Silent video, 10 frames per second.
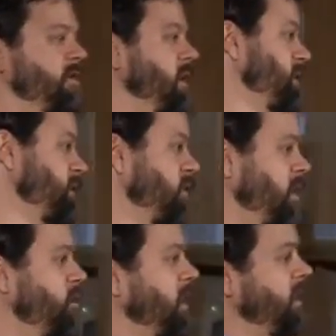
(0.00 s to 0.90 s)
climate scientists don't
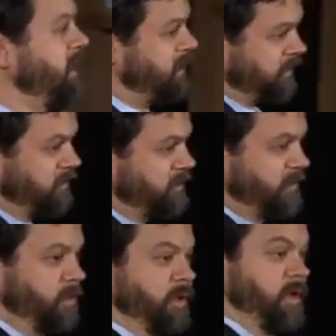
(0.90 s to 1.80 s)
really want to tell you this
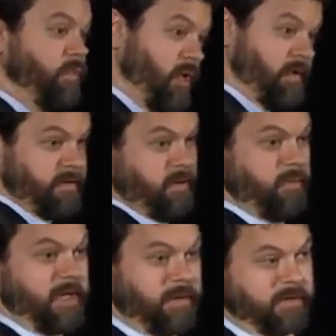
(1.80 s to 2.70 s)
because they don't want to depress
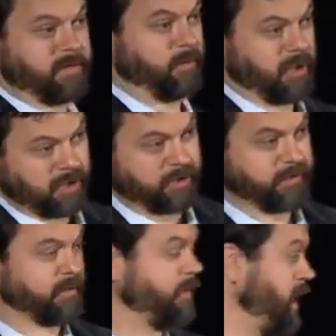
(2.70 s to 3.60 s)
you, but I'm just a
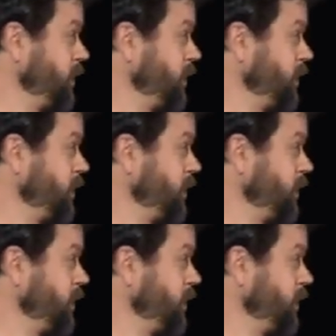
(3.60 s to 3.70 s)
blogger, so